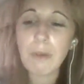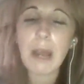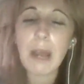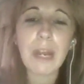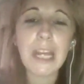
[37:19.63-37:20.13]

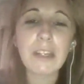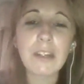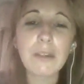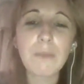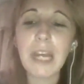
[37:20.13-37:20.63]

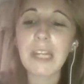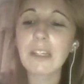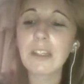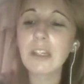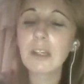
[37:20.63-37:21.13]
Blake
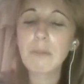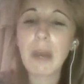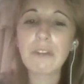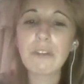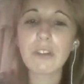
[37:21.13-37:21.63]

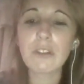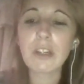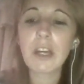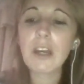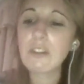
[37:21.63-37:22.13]
Bedford
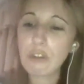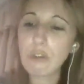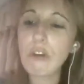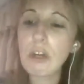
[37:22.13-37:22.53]
to talk